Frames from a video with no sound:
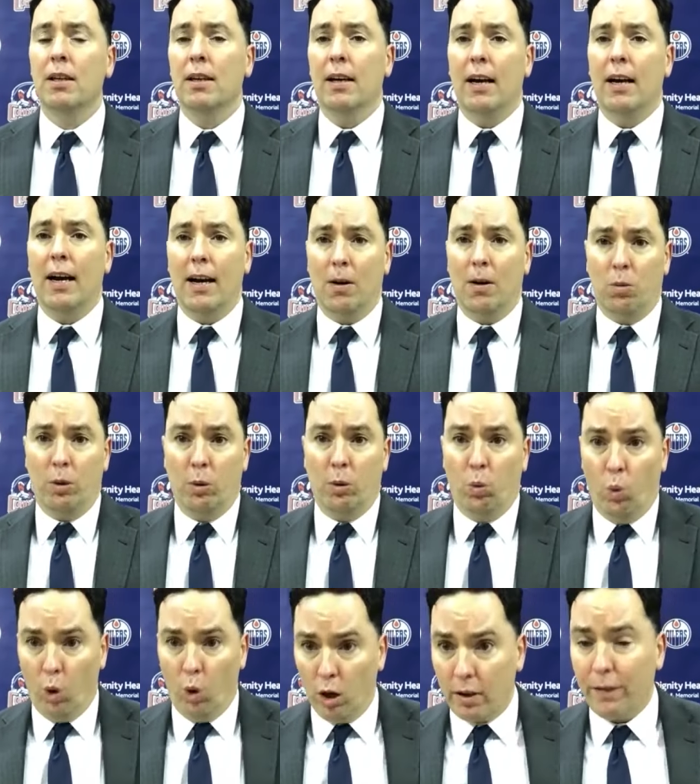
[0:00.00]
Uh, we
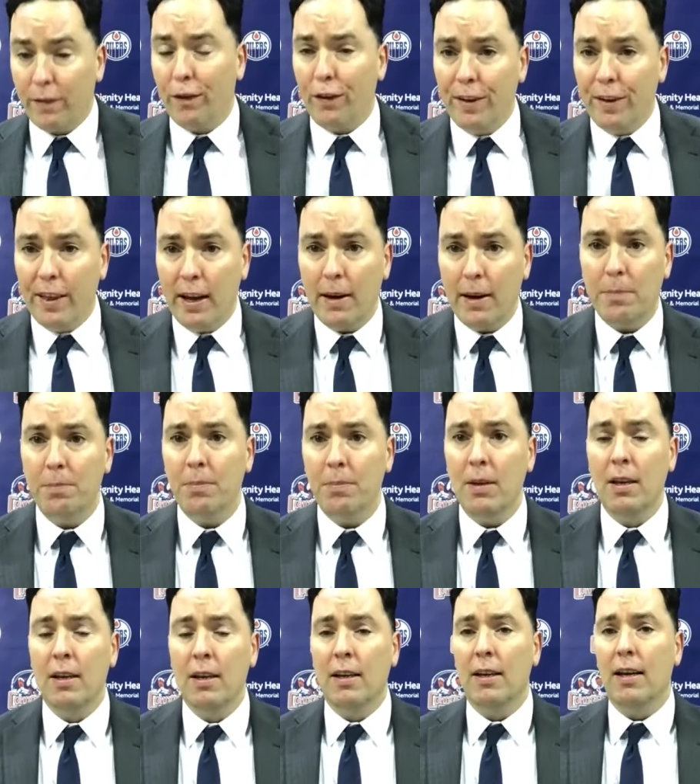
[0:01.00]
work for them.
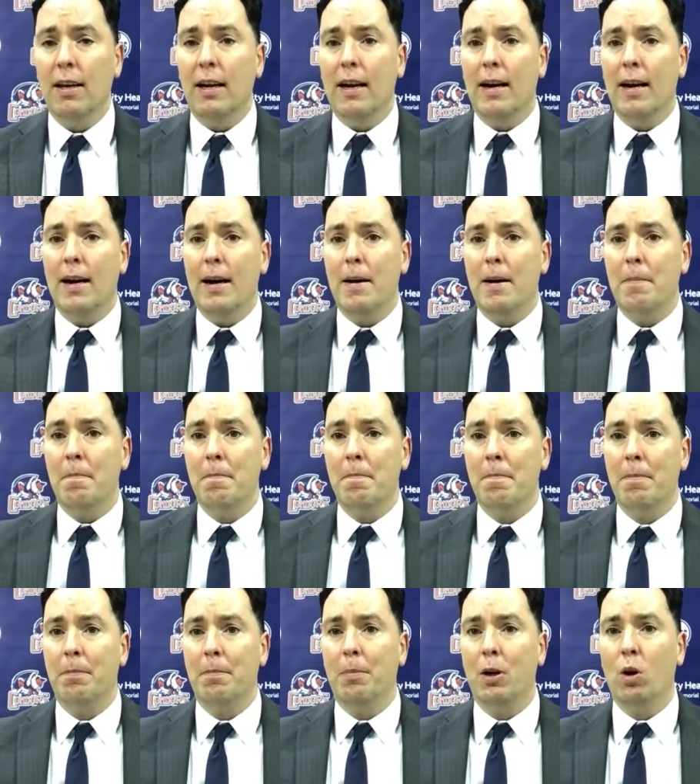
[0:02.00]

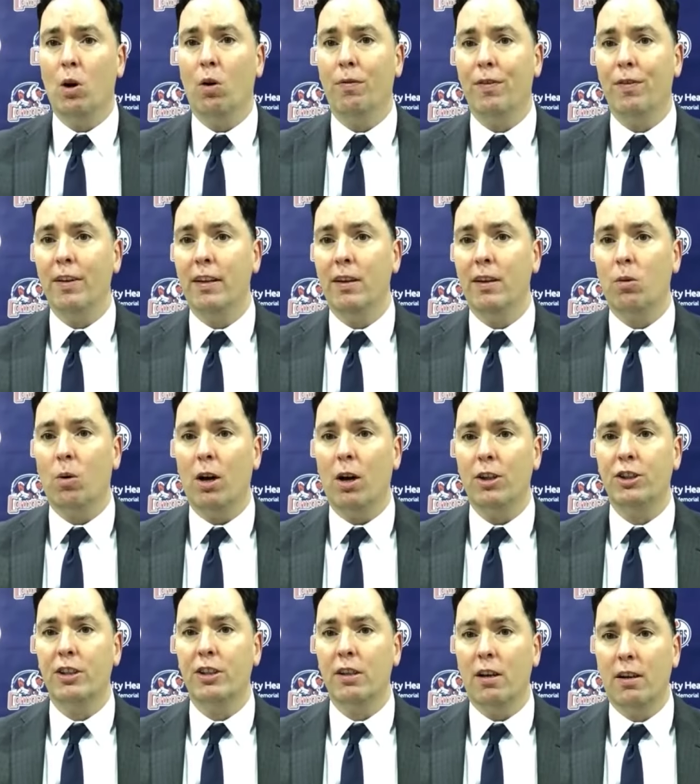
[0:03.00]
Um, but hopefully they're
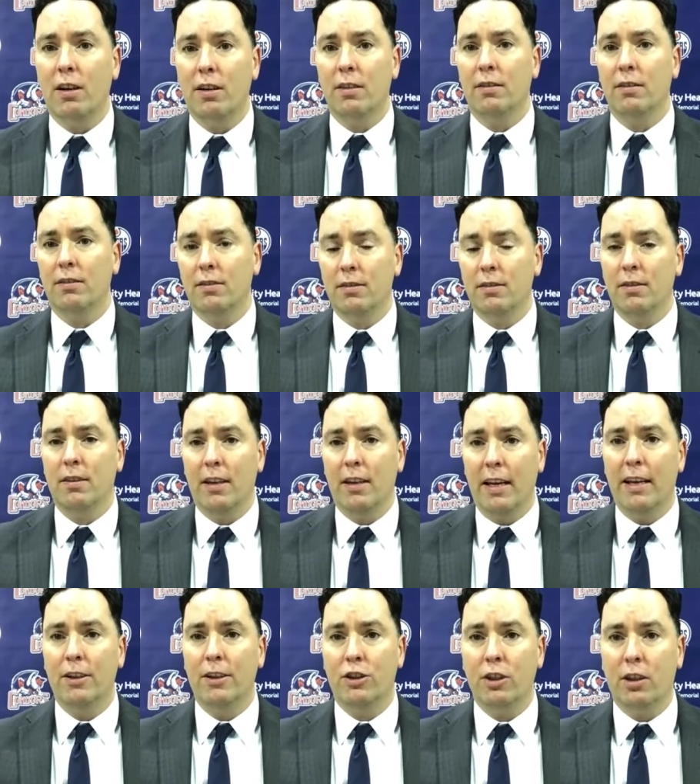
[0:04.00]
watching on
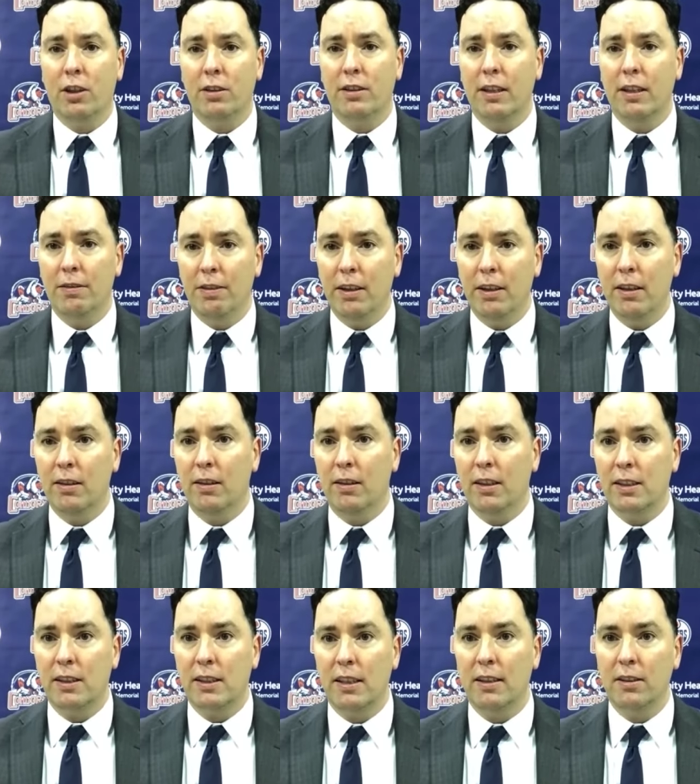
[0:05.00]
AHL TV and
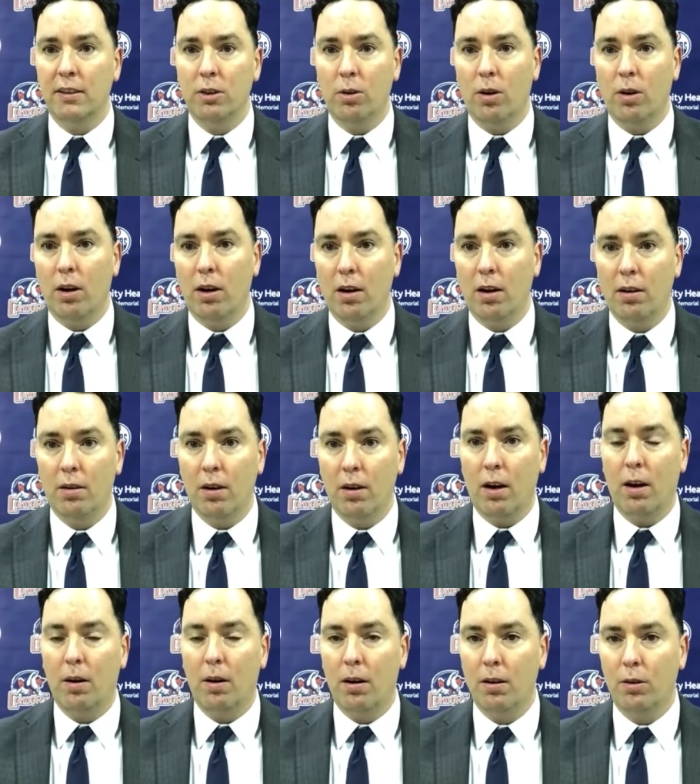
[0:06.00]
listening to our,
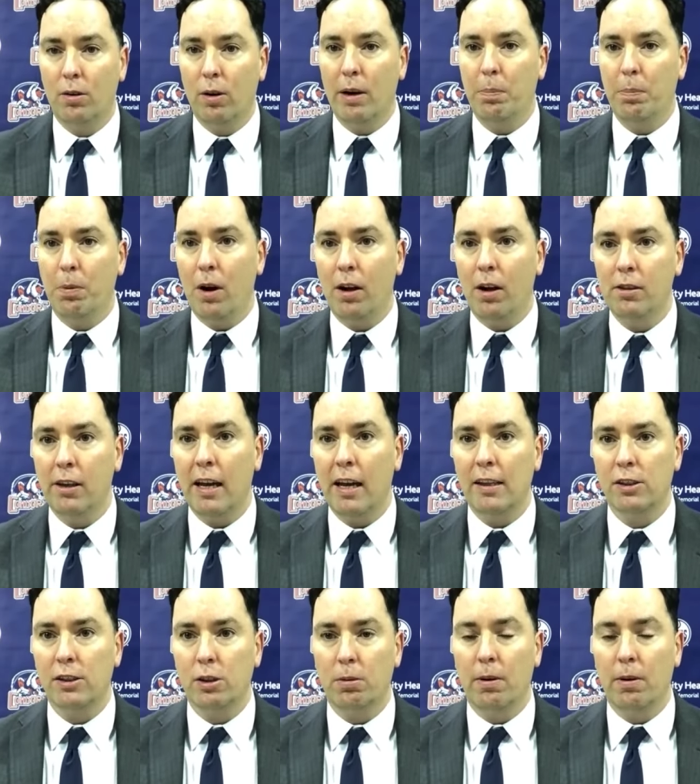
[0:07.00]
our great
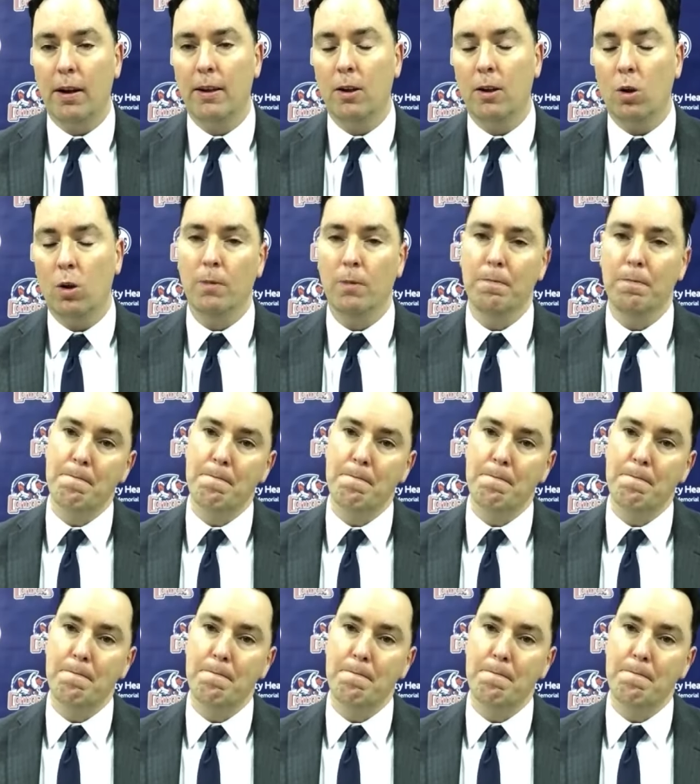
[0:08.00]
broadcaster, Ryan Holt.